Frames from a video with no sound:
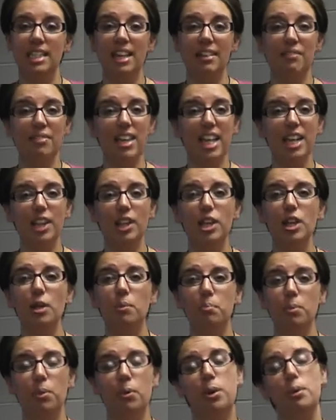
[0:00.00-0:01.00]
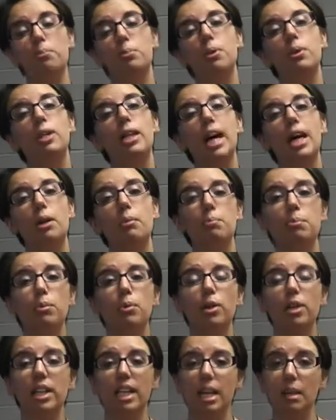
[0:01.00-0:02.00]
If they look bored, pull out a
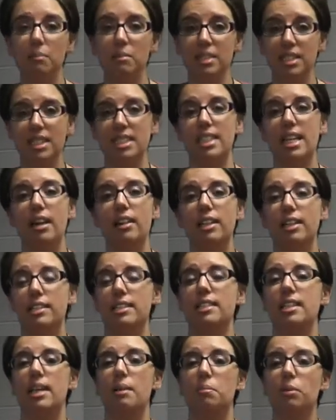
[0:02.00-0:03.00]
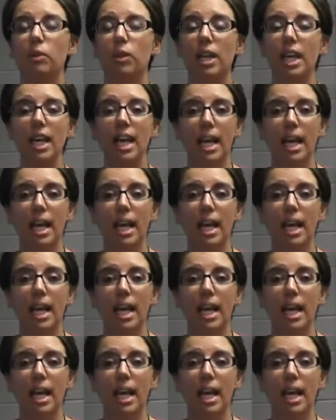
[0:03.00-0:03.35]
board game, sit down at a table,